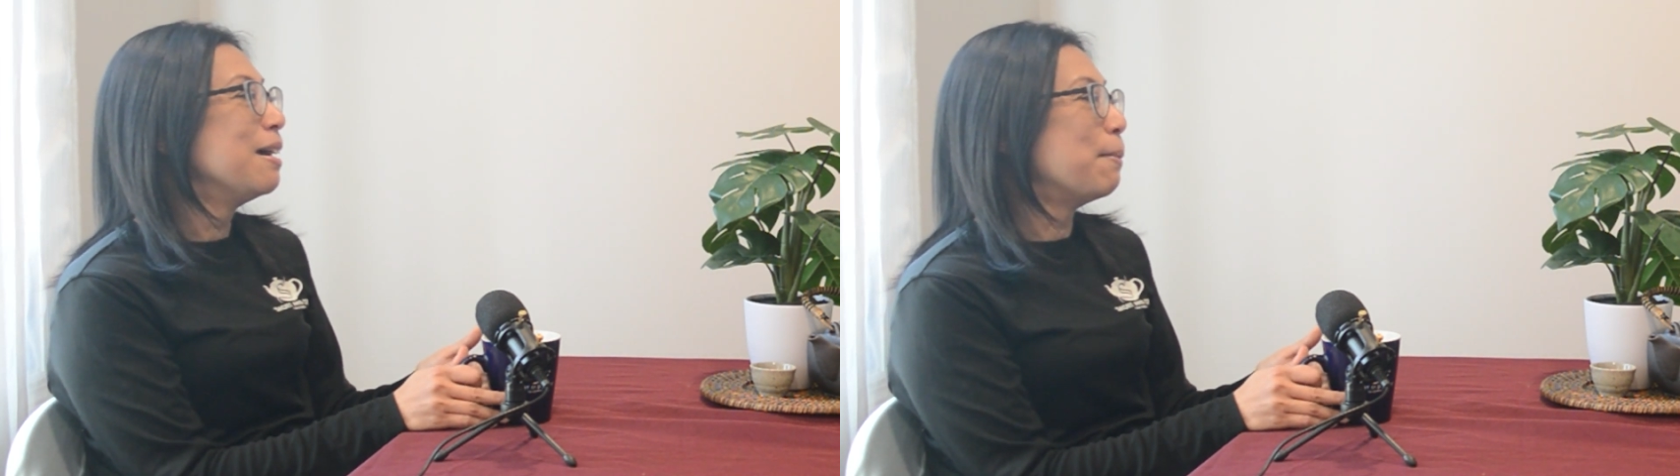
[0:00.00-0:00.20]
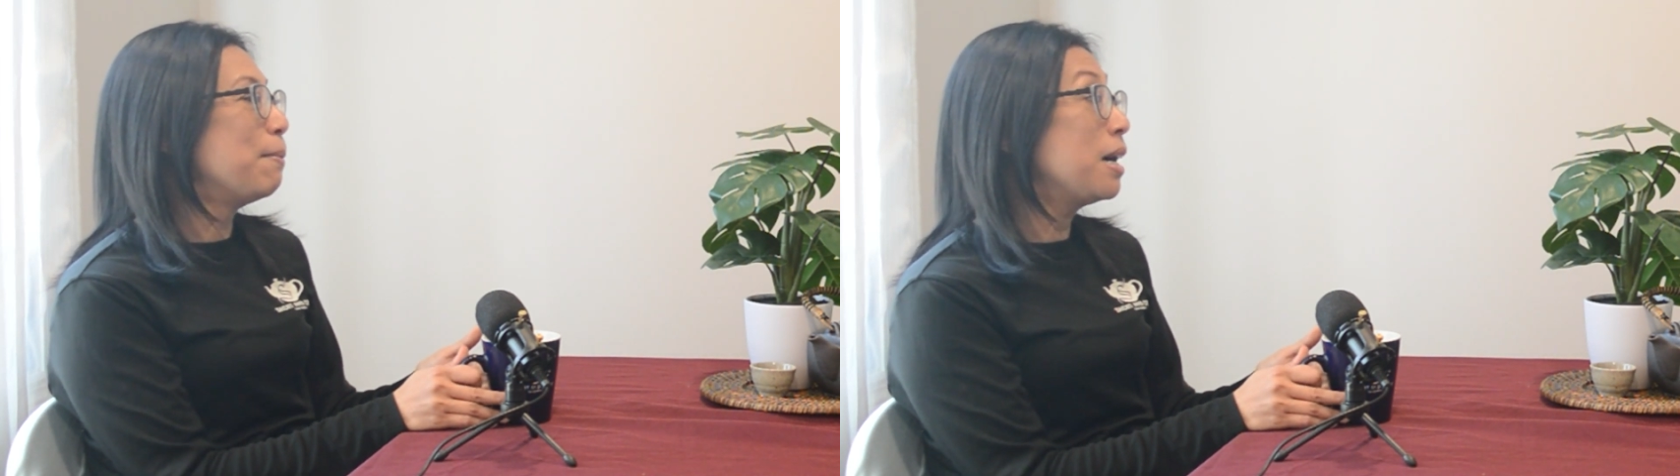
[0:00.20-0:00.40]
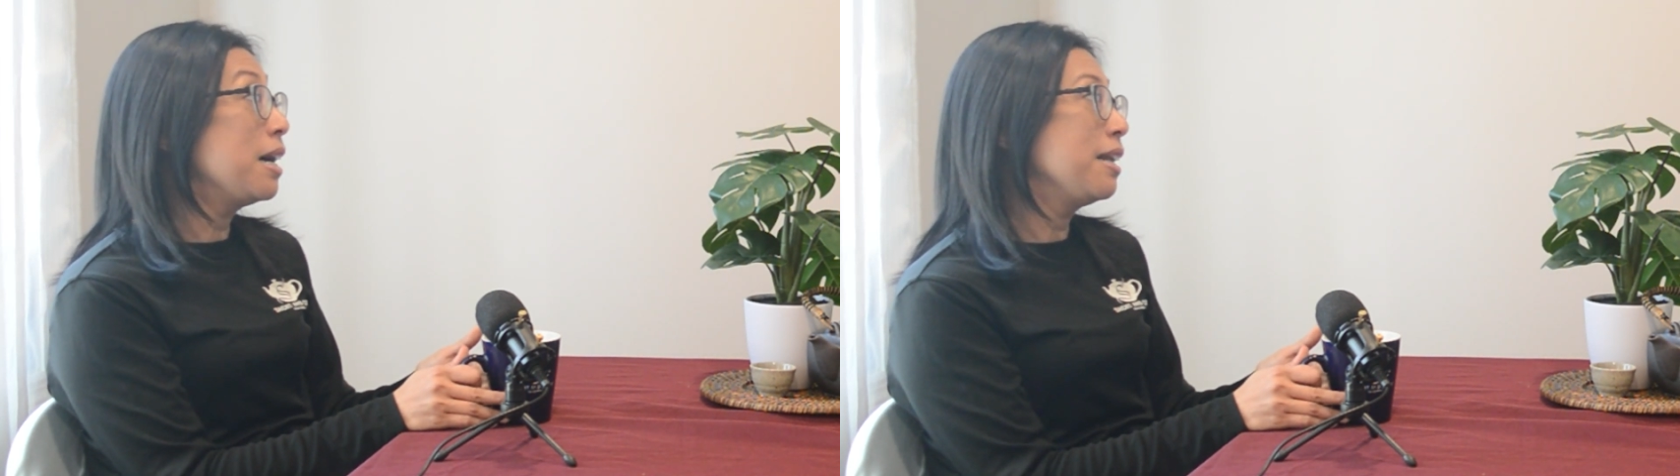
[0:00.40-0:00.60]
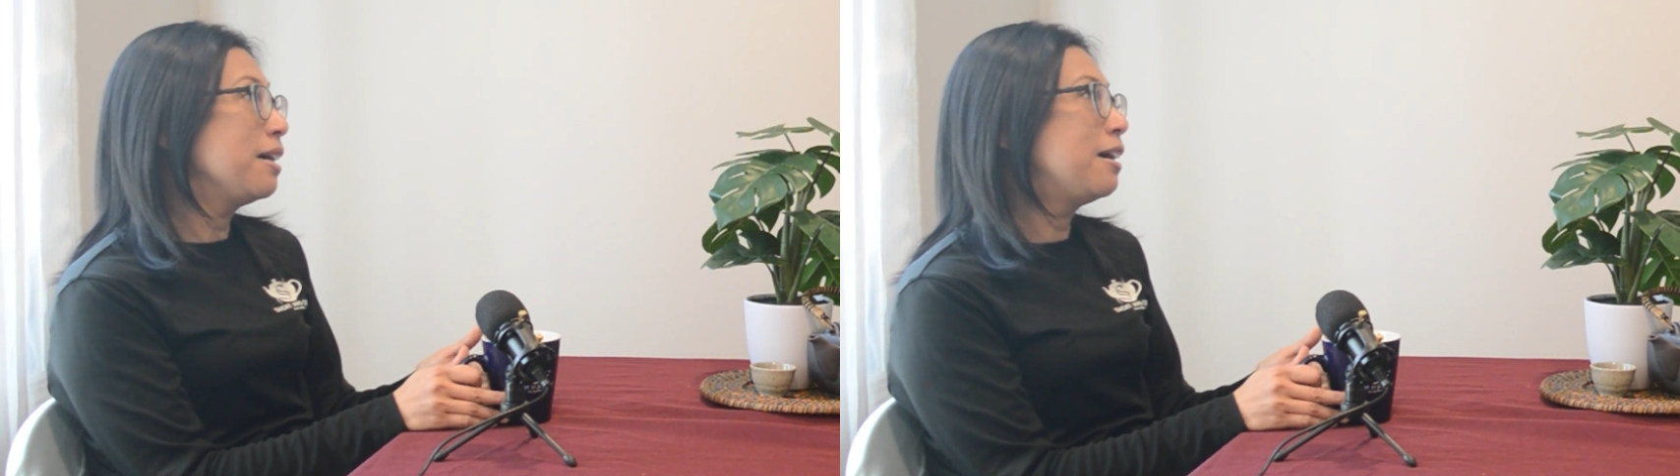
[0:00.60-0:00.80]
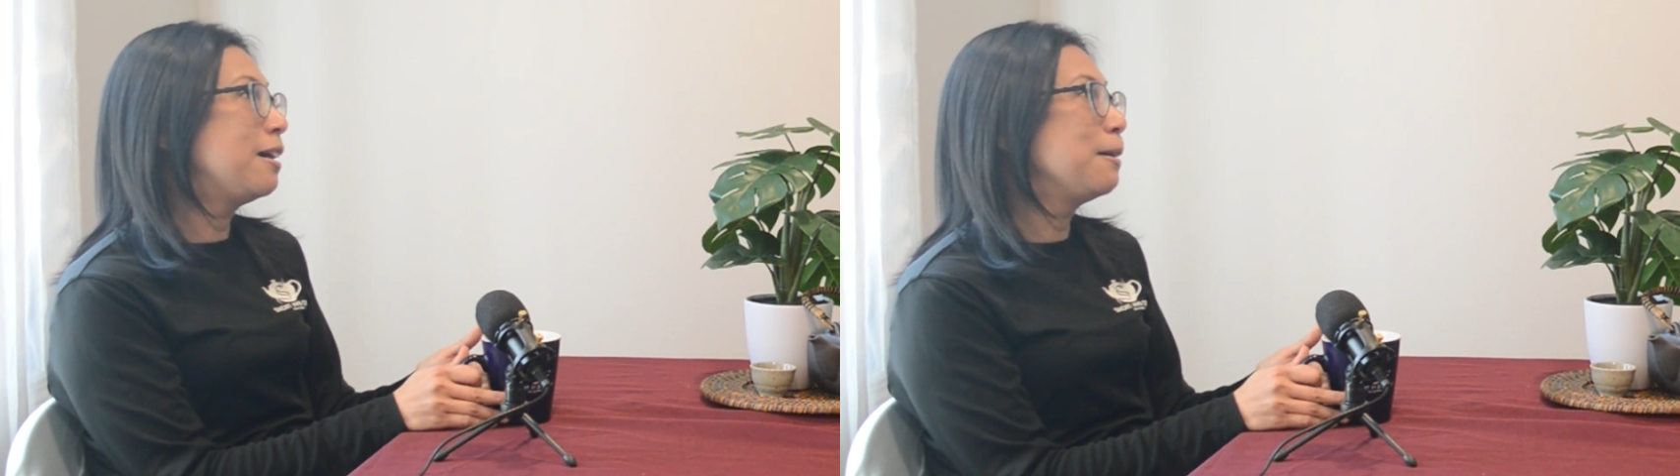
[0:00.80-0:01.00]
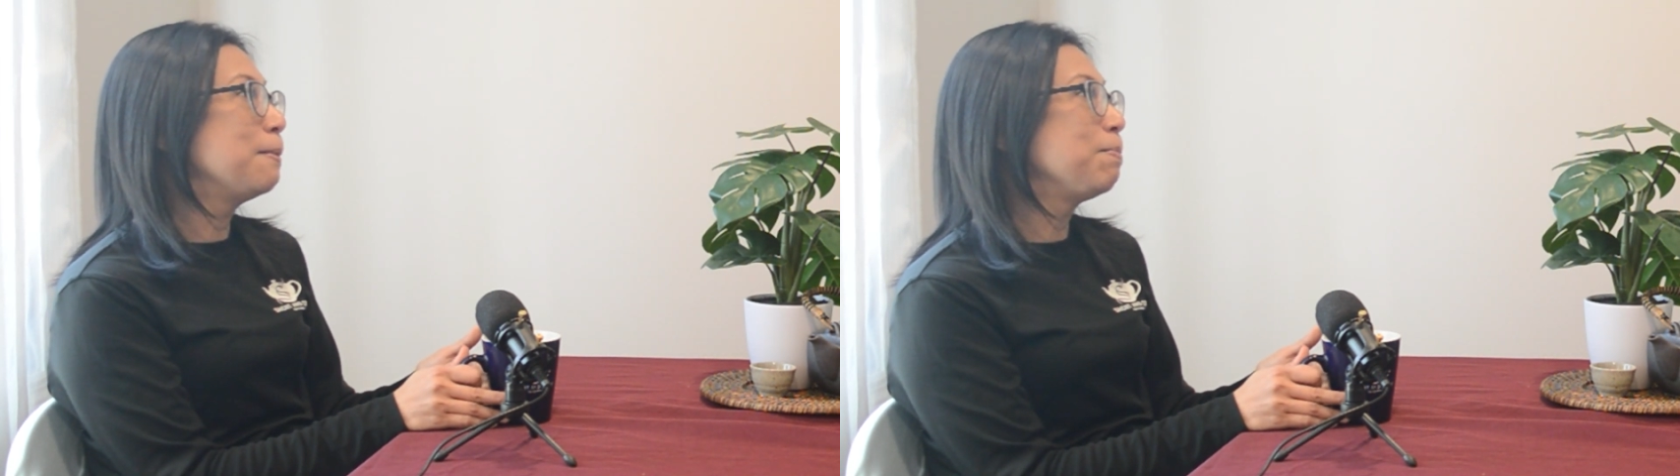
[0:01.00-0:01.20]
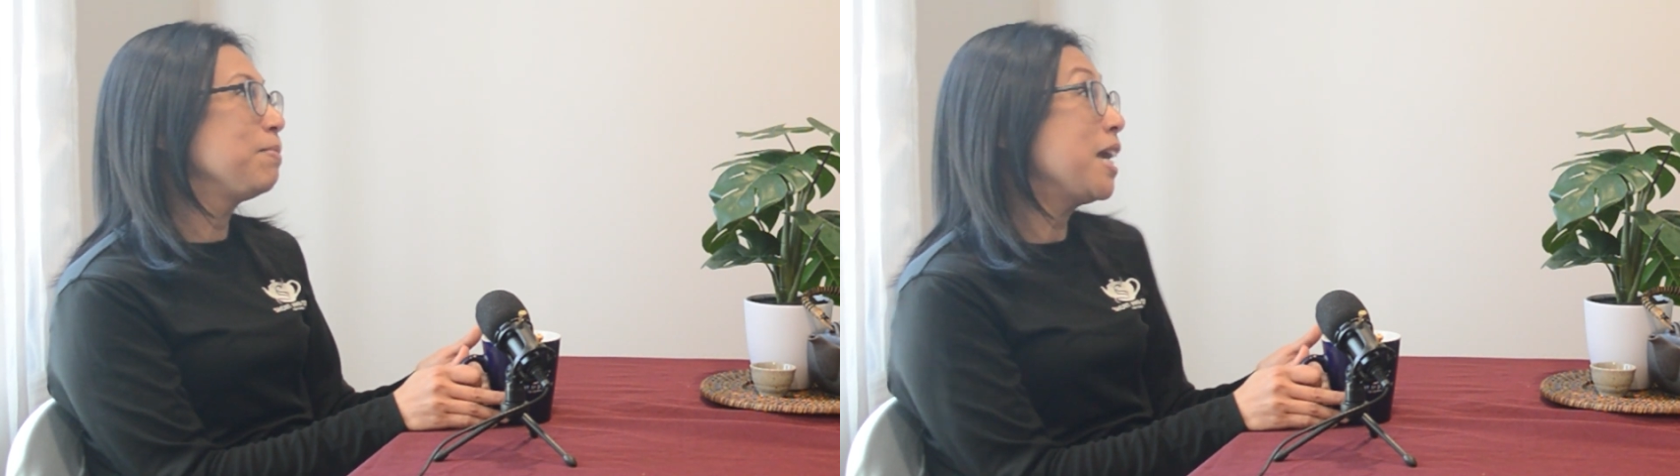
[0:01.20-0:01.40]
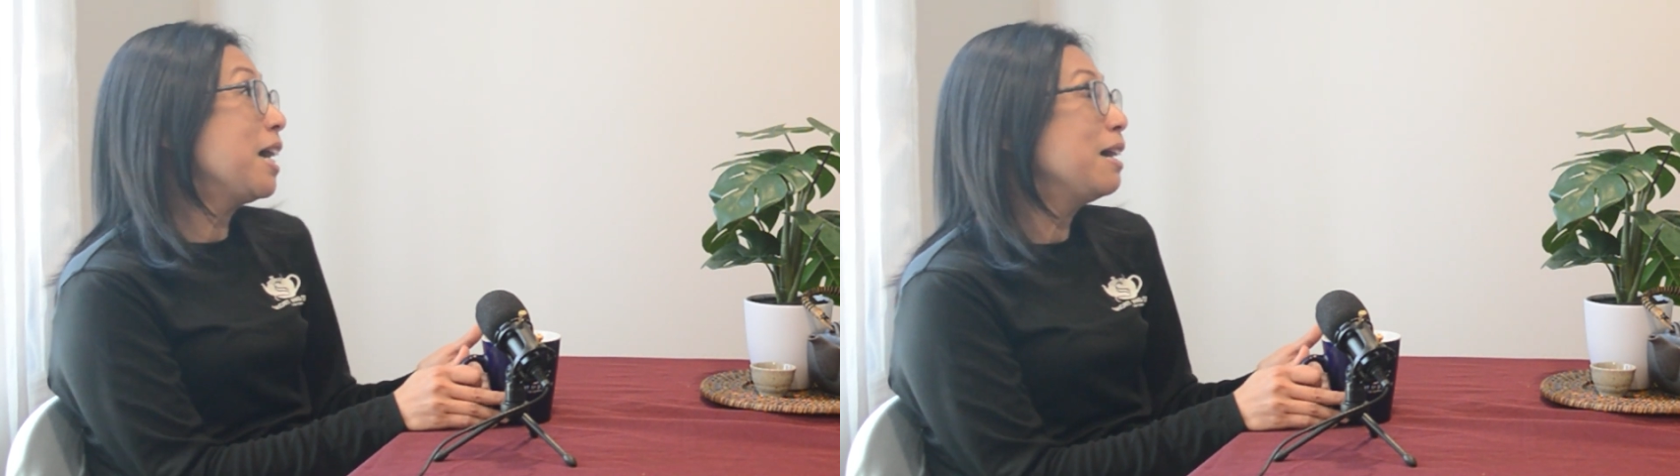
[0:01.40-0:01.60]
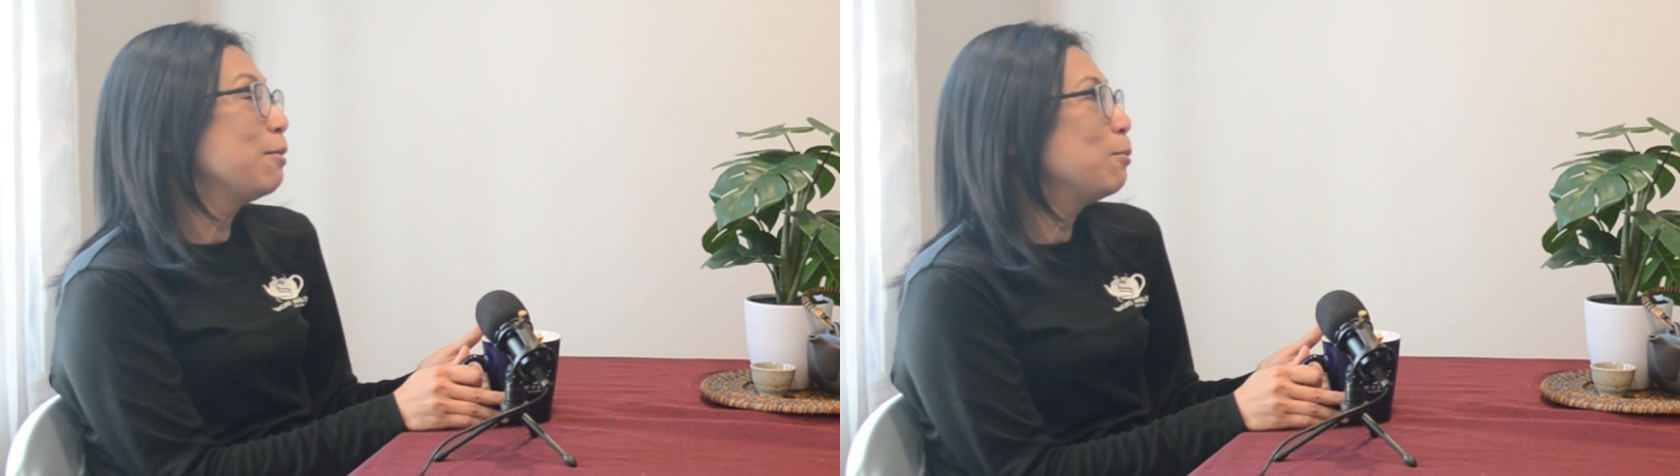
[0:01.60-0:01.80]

But yeah,